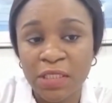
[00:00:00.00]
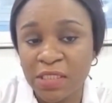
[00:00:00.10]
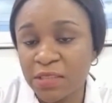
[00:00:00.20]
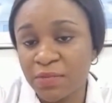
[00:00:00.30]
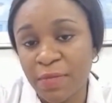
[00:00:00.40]

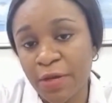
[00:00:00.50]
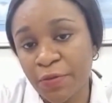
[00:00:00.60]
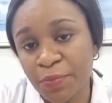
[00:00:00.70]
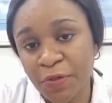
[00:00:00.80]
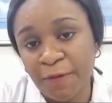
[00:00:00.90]
is
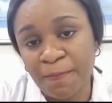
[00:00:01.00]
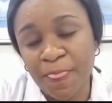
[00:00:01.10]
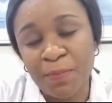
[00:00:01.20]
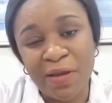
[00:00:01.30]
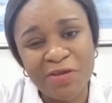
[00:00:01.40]
myopia.
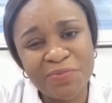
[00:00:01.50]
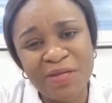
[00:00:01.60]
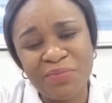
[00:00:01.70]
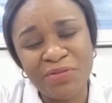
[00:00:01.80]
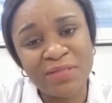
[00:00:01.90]

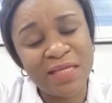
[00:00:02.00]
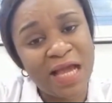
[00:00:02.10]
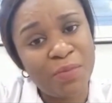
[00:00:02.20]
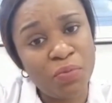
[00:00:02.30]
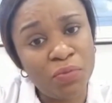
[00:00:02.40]
Myopia mostly
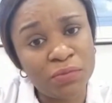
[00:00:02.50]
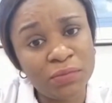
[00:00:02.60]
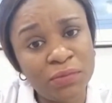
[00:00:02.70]
happen.